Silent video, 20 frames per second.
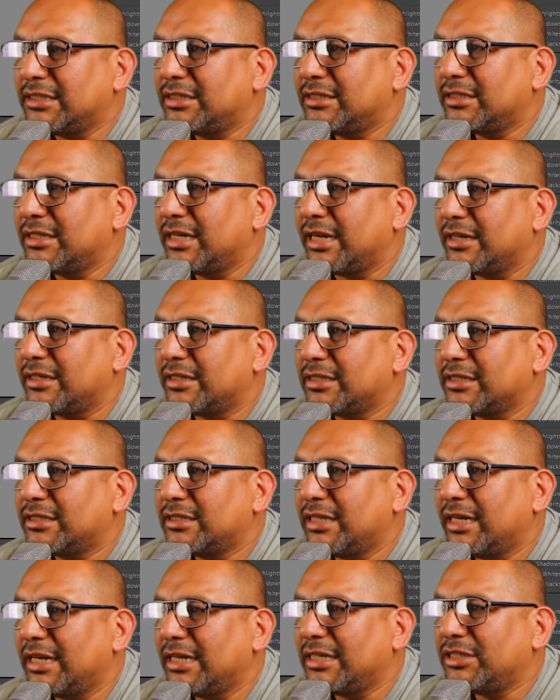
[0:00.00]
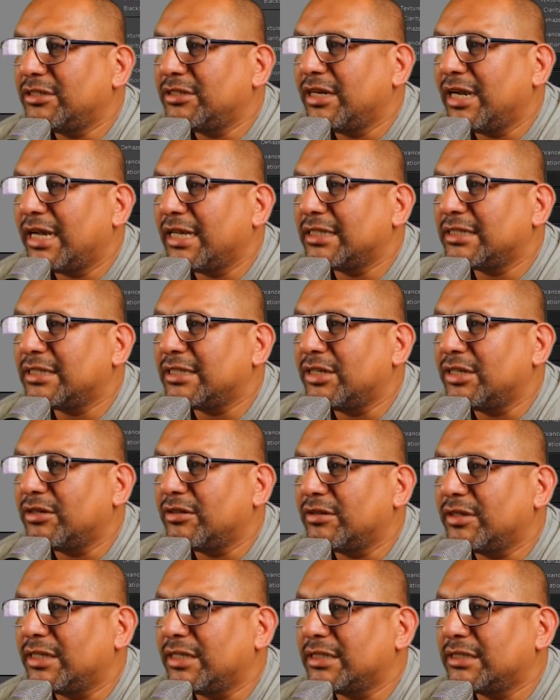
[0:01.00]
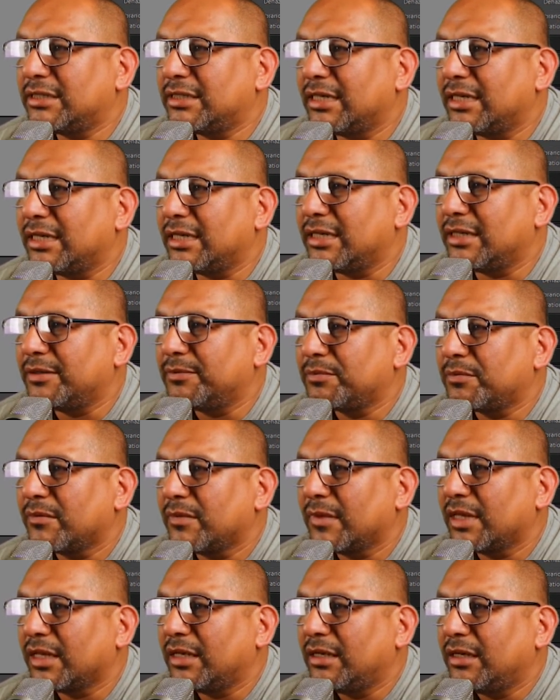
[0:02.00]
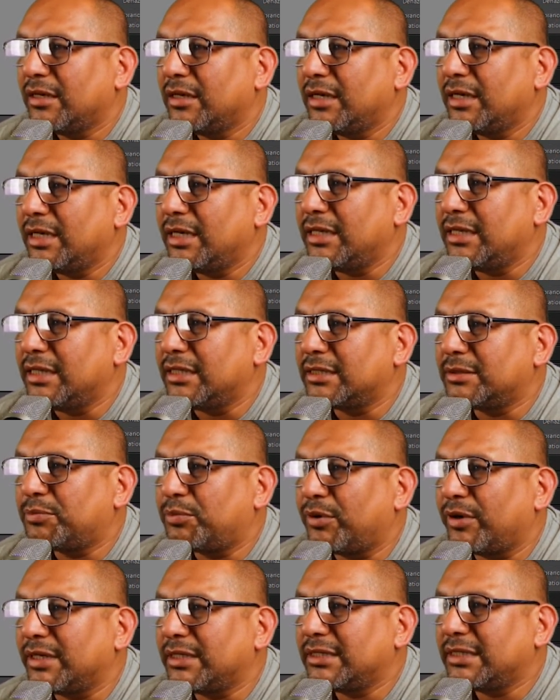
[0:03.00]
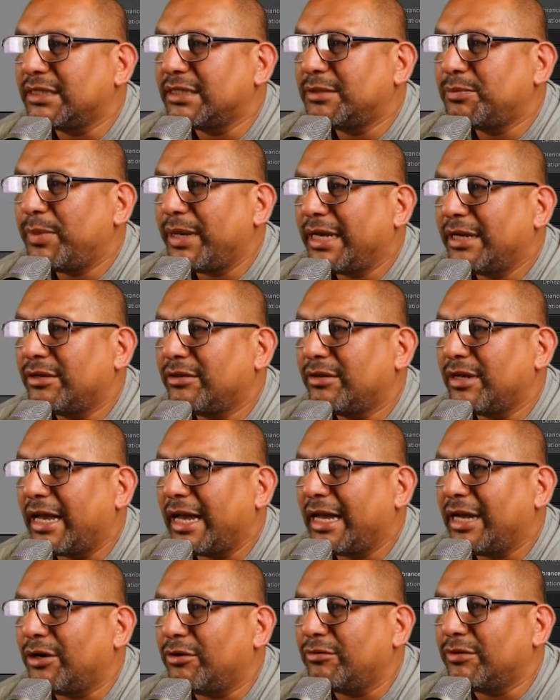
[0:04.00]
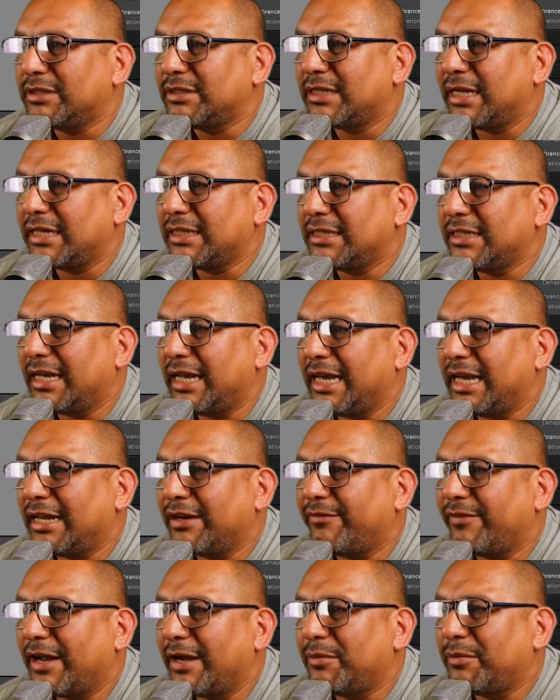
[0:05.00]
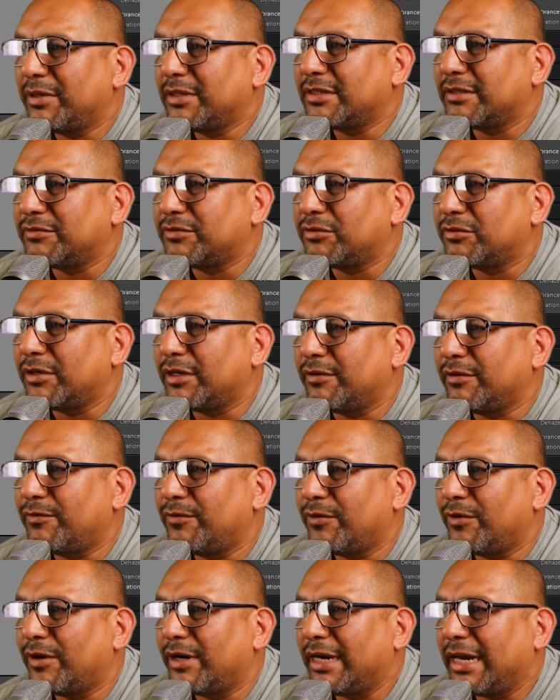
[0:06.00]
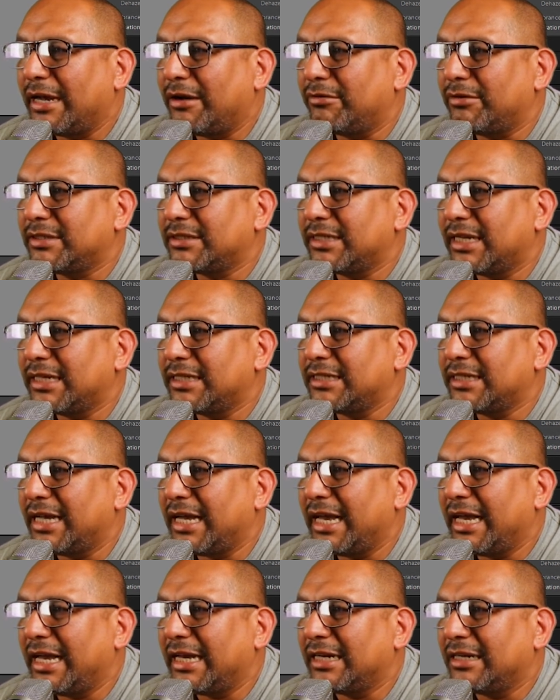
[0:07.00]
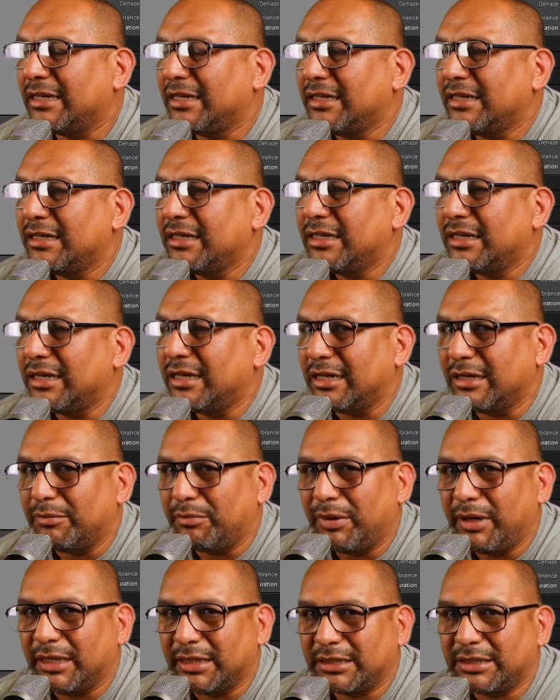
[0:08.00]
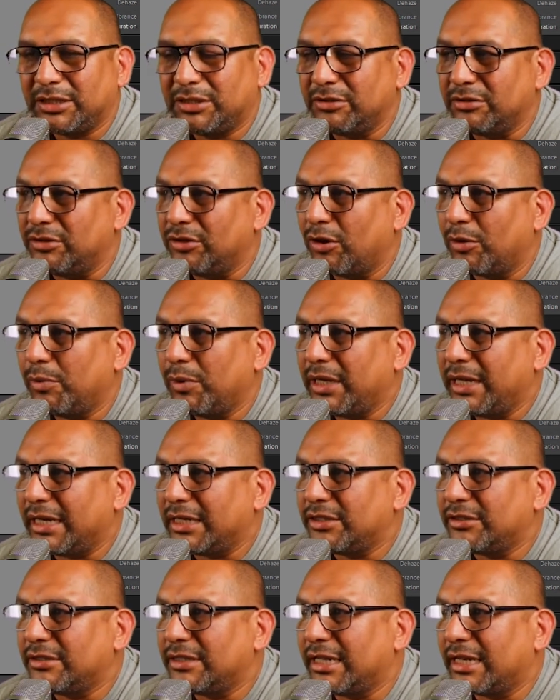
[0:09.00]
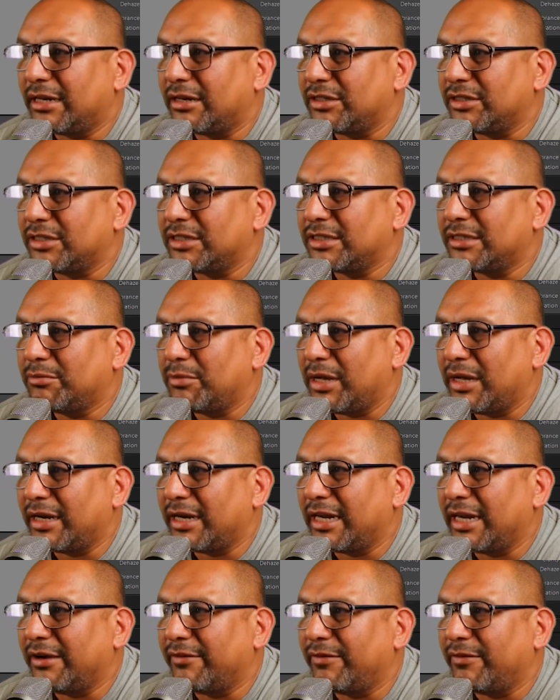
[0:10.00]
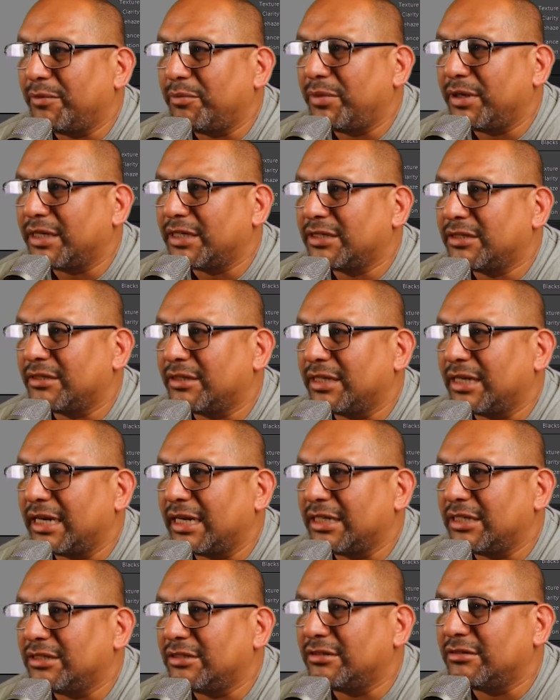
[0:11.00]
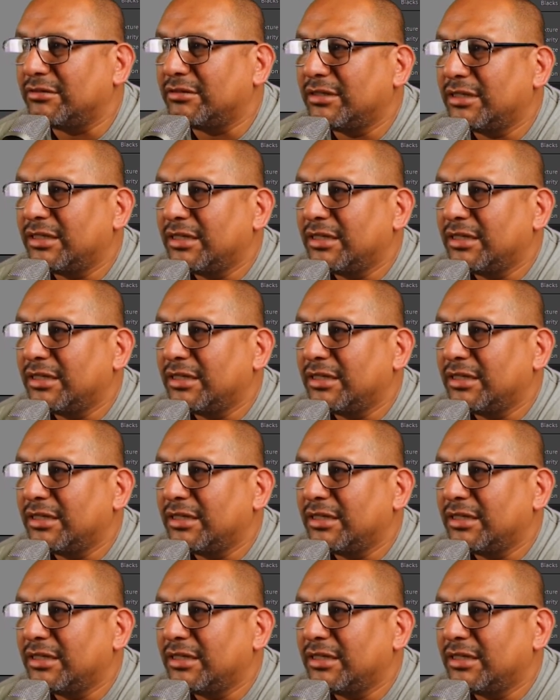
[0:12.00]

to let you guys know, this in this presence panel, I always like to add vibrance of 24, and I always like to add +2. Normally I do that on just about every picture that I do.